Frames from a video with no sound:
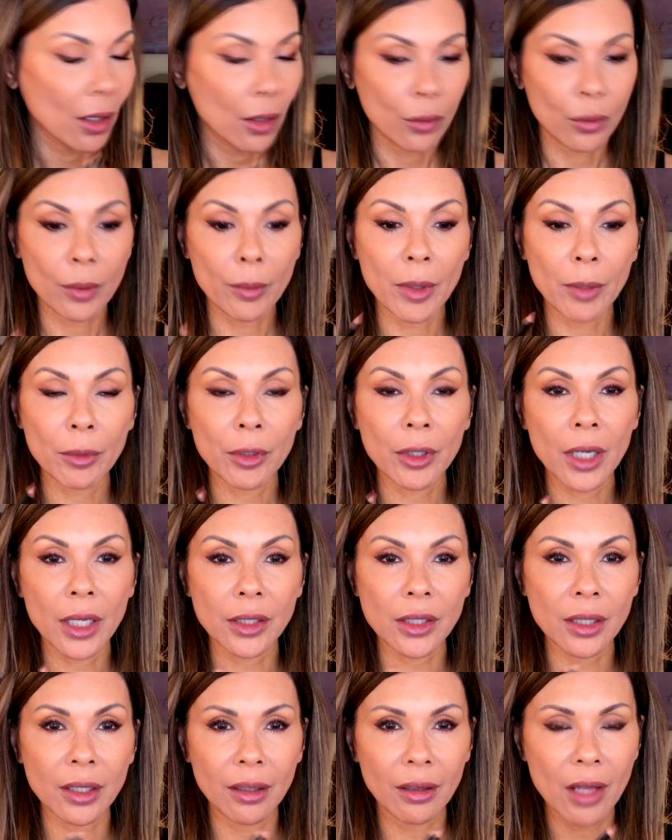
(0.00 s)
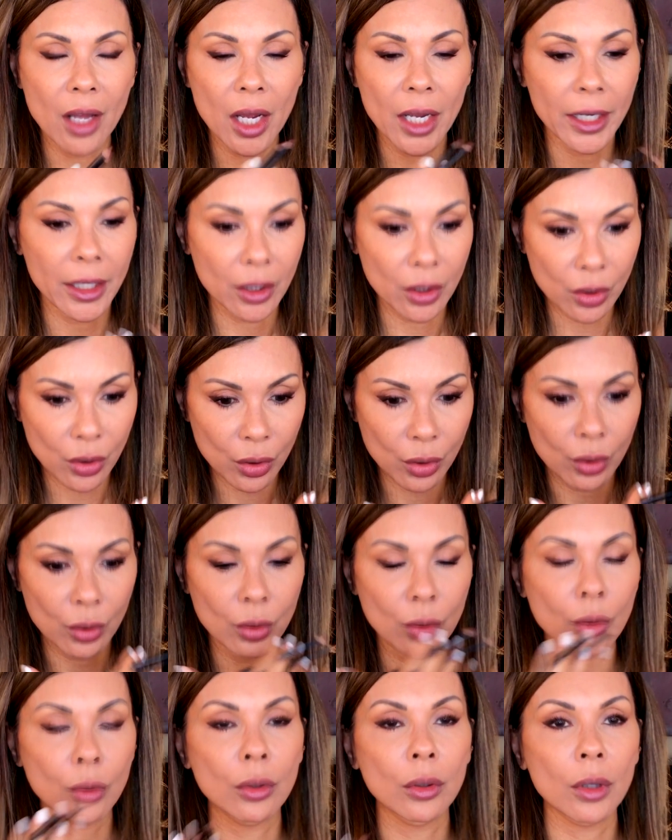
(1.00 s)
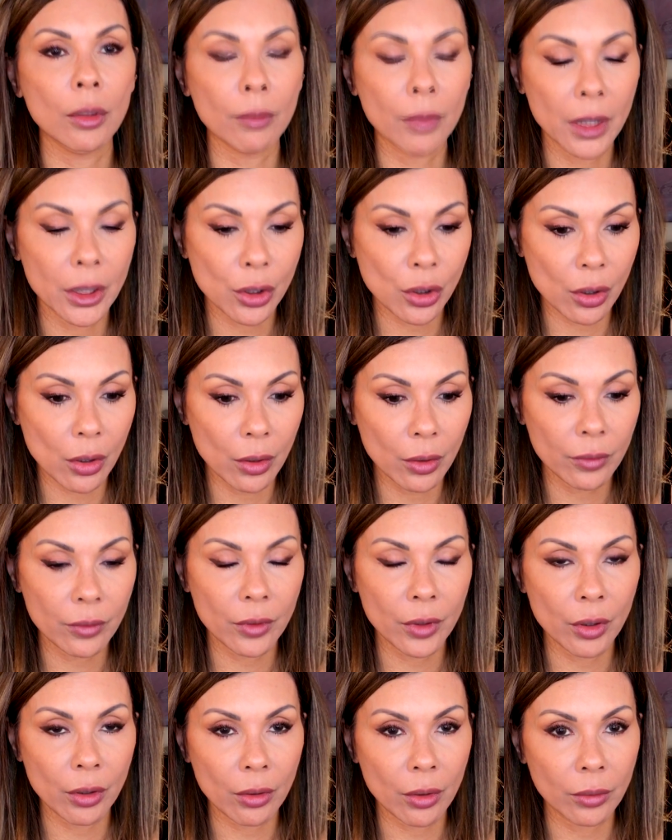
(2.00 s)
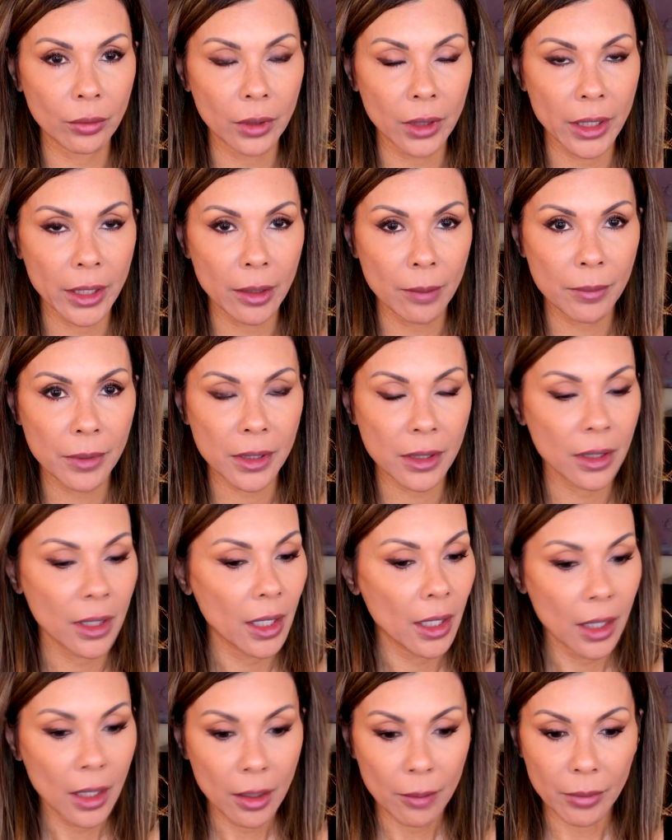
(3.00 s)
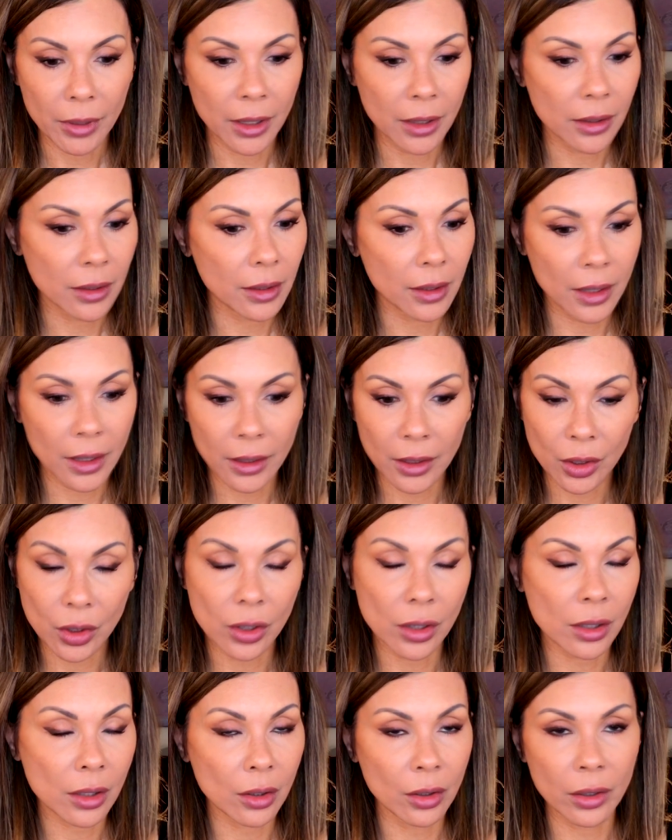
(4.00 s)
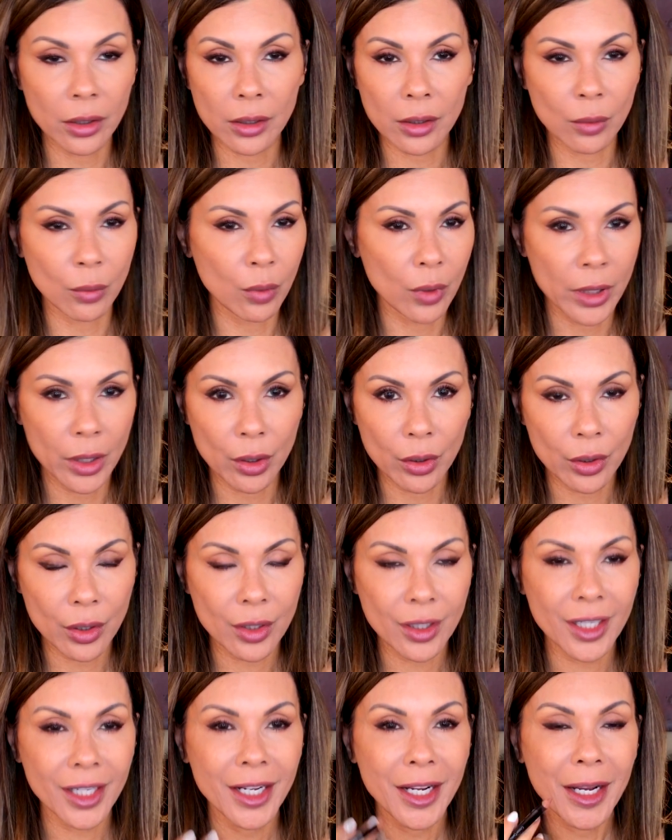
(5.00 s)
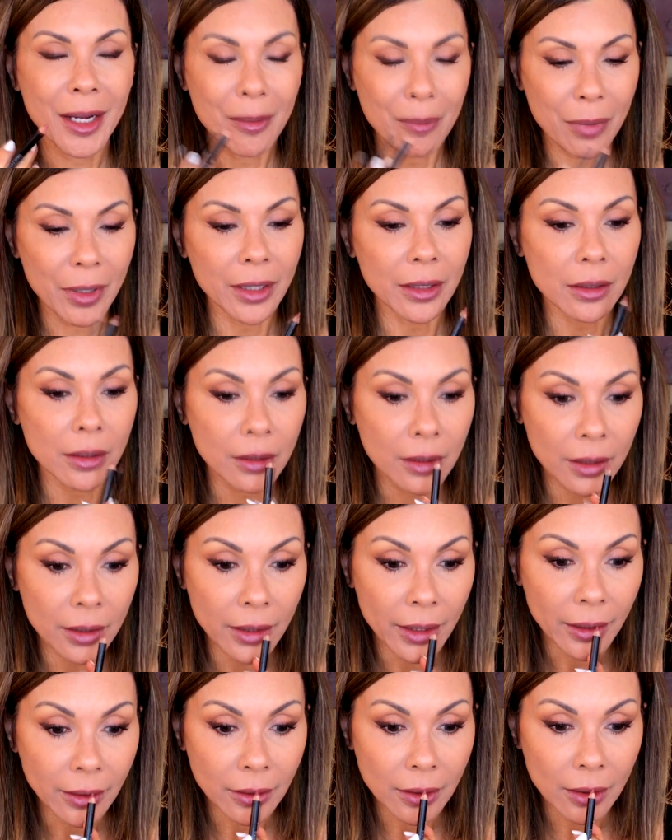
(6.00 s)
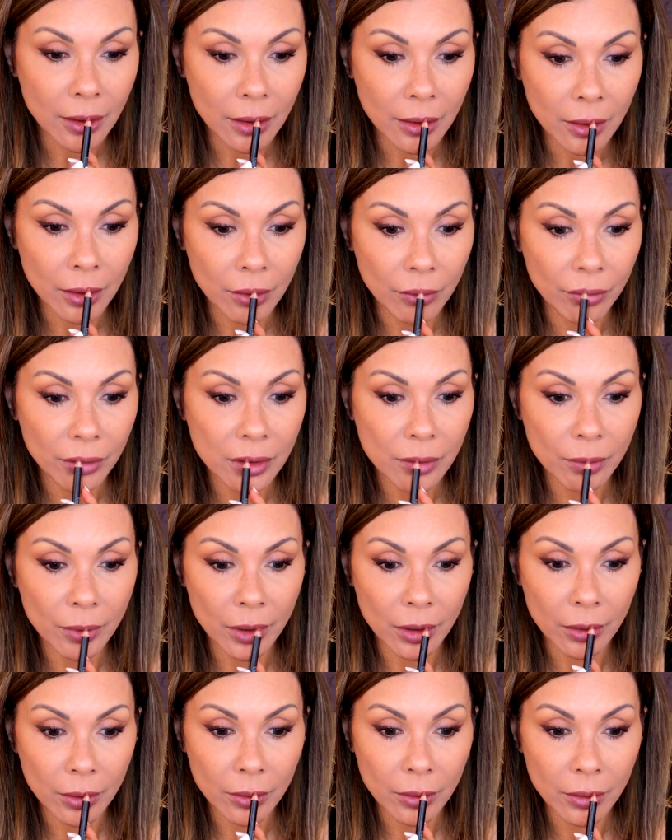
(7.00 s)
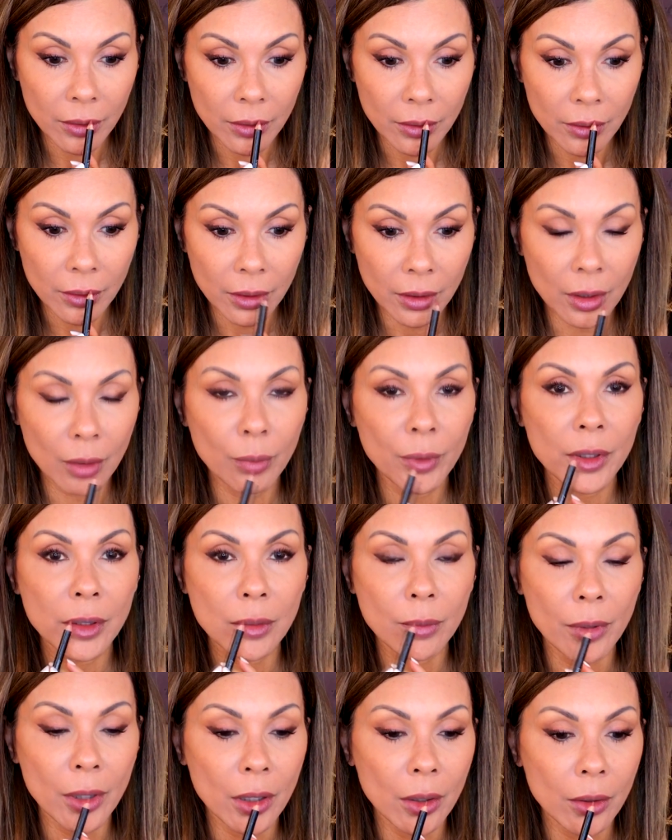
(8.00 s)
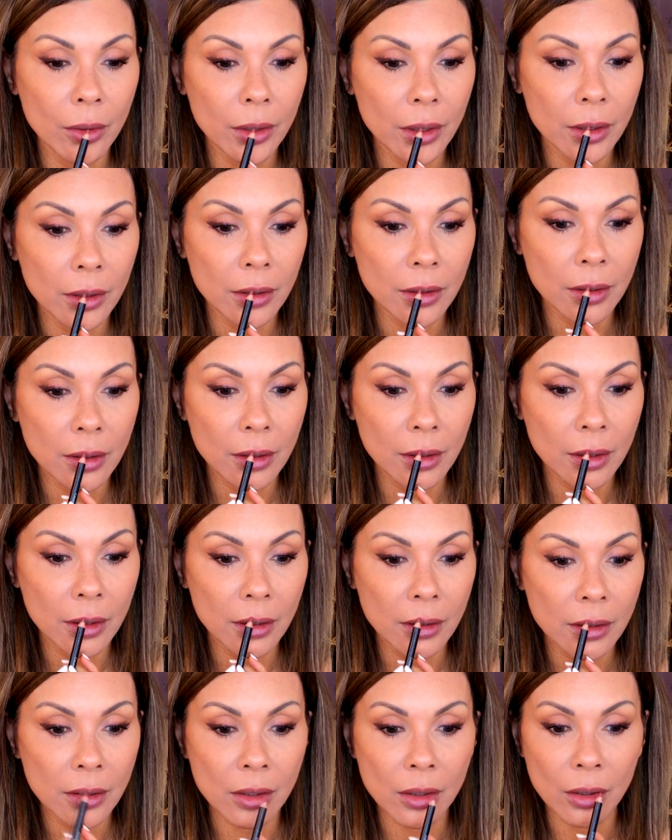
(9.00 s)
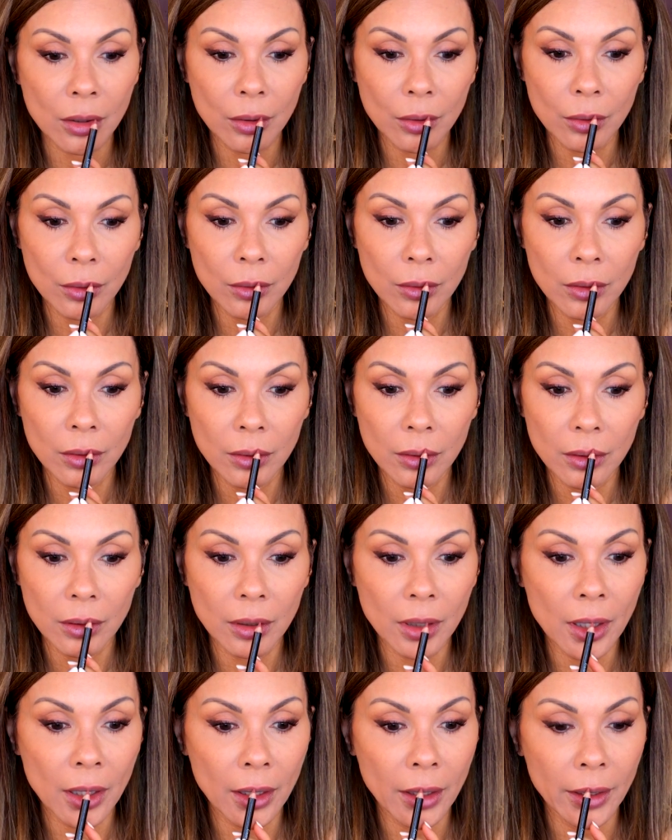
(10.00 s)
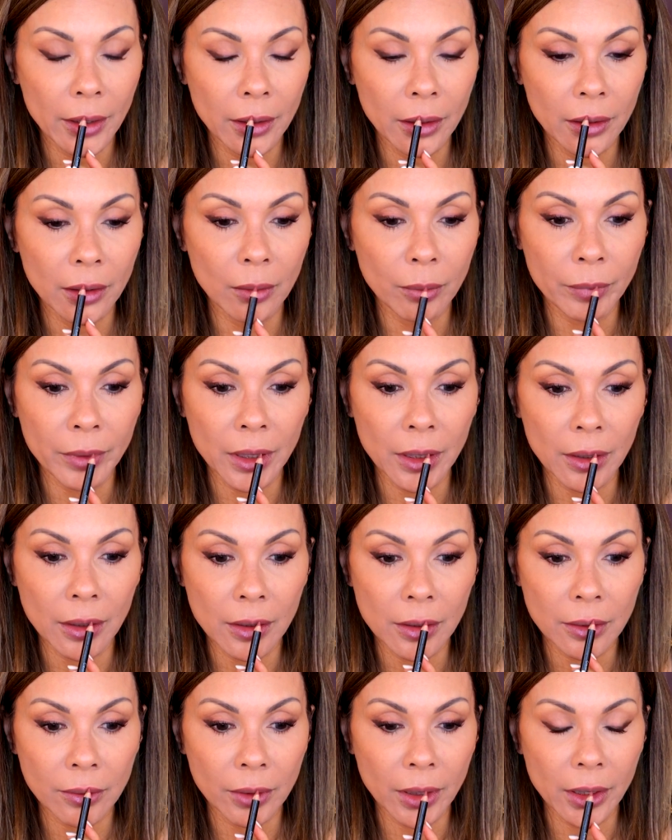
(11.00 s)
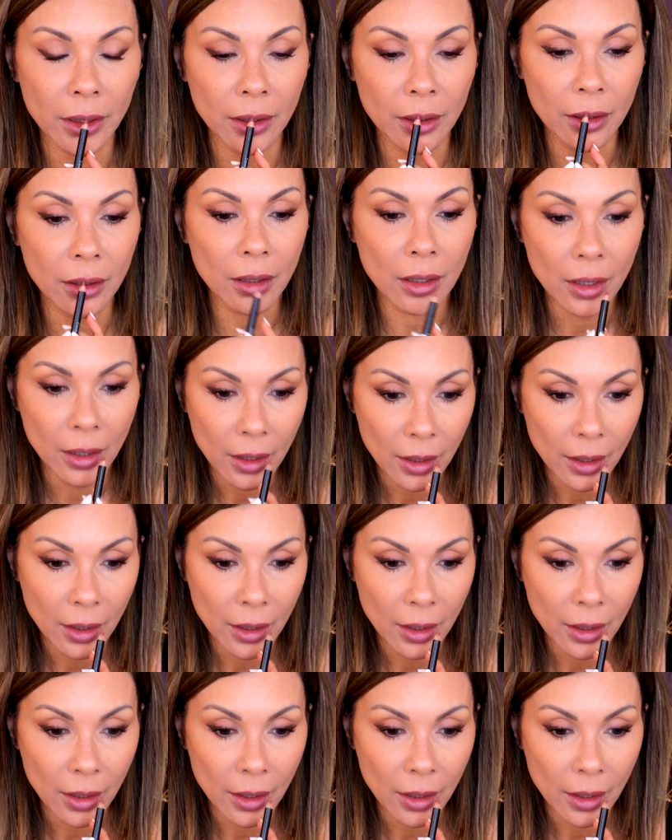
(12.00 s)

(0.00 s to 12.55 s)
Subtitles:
Remember not to line too much over your own lips, because then it just looks weird, but connect the Cupid's bow. The Cupid's bow is these two high little peaks right here.